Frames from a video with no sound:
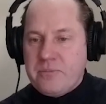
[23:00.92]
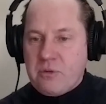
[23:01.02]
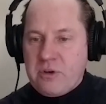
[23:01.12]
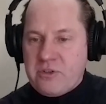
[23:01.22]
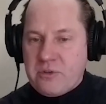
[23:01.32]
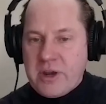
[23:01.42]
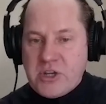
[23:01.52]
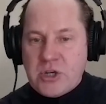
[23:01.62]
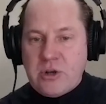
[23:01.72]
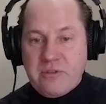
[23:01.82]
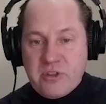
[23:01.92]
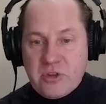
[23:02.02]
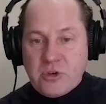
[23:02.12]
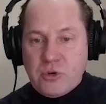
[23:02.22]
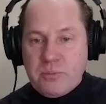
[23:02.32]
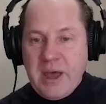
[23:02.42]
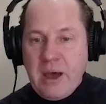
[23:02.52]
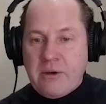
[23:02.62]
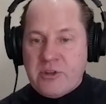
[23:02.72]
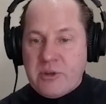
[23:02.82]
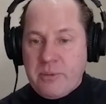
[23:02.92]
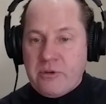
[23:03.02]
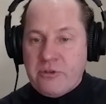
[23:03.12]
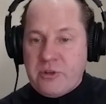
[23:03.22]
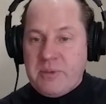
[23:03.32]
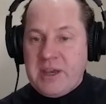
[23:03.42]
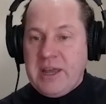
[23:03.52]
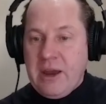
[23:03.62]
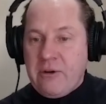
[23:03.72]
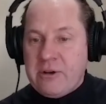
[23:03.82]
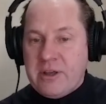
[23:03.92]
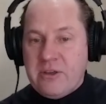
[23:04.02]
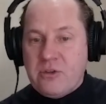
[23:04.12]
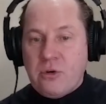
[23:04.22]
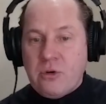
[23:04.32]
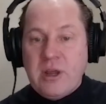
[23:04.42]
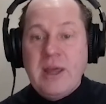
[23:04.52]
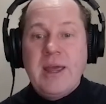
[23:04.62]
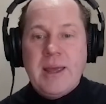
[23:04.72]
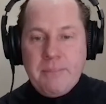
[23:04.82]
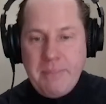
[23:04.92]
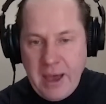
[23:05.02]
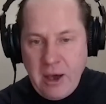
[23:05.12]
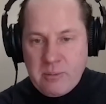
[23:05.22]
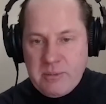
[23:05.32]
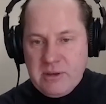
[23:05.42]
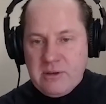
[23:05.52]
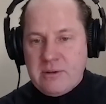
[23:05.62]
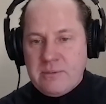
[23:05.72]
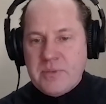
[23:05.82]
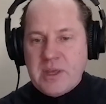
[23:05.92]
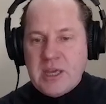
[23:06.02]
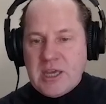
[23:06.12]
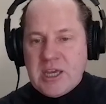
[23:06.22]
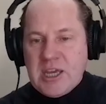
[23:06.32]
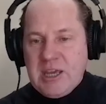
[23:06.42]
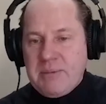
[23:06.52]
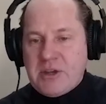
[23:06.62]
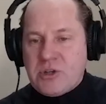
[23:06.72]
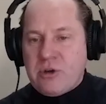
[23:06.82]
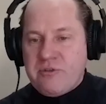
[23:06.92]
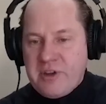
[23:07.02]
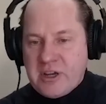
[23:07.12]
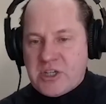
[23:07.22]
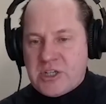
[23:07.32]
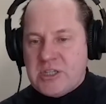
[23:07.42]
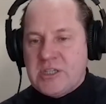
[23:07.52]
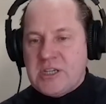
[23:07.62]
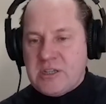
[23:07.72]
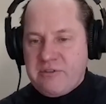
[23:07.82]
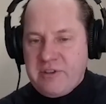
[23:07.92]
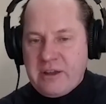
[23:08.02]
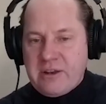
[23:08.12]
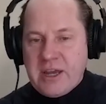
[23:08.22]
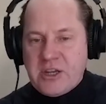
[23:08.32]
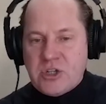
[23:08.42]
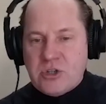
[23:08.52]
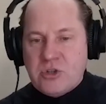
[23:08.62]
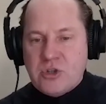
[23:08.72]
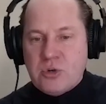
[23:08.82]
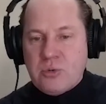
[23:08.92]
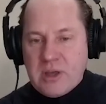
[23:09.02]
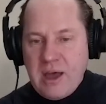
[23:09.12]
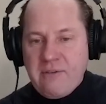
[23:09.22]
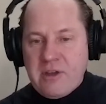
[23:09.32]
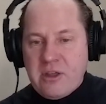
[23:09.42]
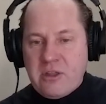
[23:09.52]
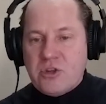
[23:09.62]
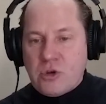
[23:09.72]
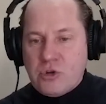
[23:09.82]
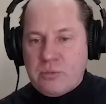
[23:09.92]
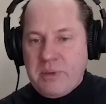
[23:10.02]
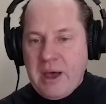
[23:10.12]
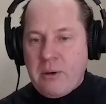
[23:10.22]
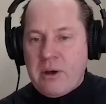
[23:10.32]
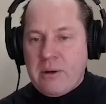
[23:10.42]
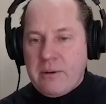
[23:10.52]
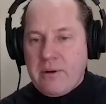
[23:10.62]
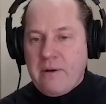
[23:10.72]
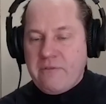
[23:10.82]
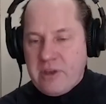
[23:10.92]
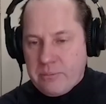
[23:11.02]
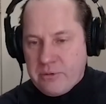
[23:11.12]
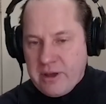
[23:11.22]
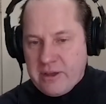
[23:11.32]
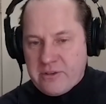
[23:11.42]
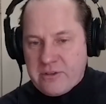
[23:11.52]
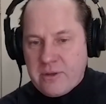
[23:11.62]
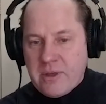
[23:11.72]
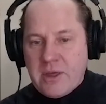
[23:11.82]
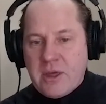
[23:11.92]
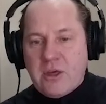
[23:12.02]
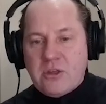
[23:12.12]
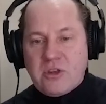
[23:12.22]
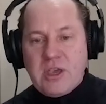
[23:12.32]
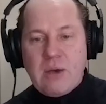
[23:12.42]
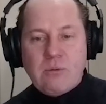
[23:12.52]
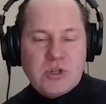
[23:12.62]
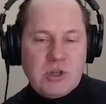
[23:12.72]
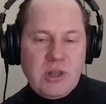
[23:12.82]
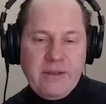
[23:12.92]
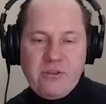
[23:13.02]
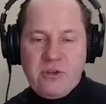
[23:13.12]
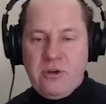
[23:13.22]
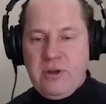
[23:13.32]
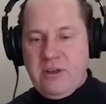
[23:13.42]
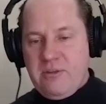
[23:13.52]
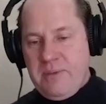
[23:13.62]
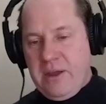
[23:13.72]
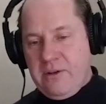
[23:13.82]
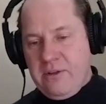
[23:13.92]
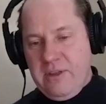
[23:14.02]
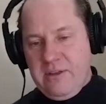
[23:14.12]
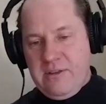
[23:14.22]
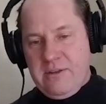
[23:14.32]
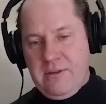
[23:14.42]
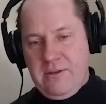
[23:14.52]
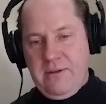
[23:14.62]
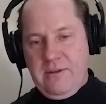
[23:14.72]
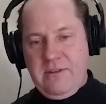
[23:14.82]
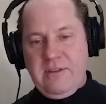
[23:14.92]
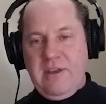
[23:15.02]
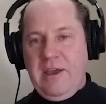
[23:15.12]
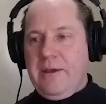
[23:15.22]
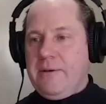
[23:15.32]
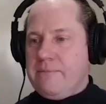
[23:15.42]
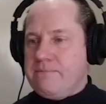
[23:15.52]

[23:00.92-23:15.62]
The restoration of the social power supposed to be inherent is called empowerment. Ibasho functions as a foundation to recover the social power of the oppressed. So yeah, would you like to expand on this, Sensei?